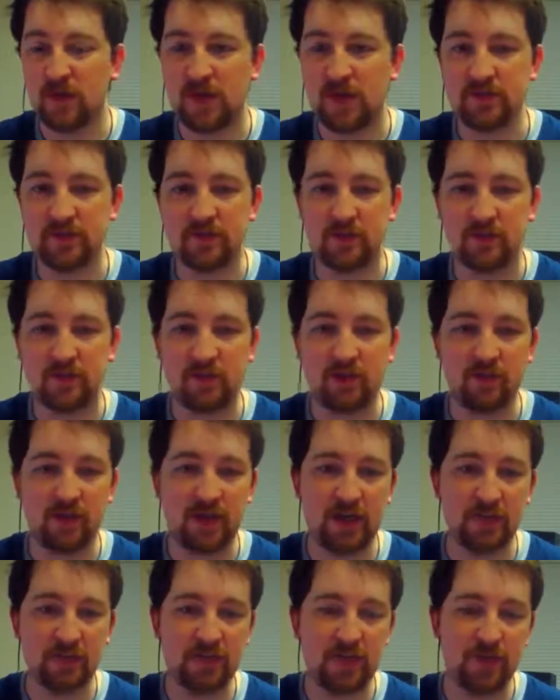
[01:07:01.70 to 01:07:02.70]
Is there any other
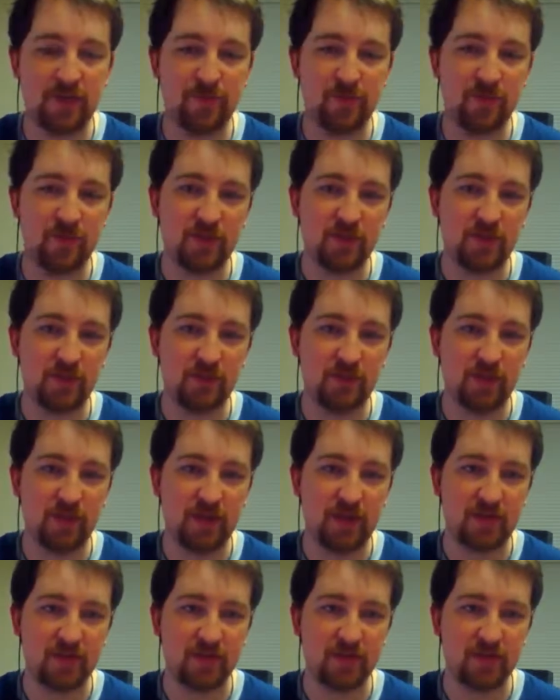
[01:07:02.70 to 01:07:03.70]
housekeeping that you would
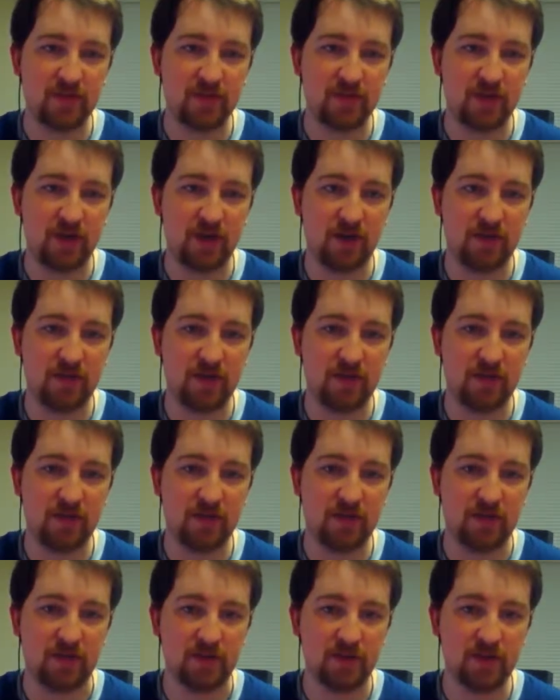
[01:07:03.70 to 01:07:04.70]
like to talk about,
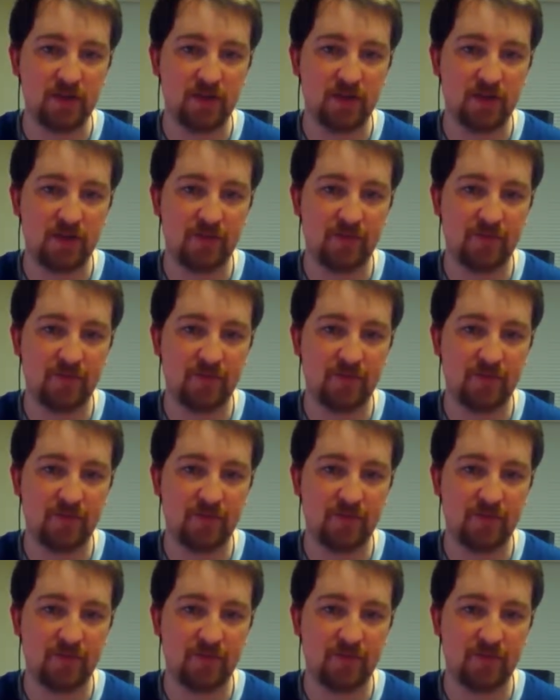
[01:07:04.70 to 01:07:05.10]
Zealeus?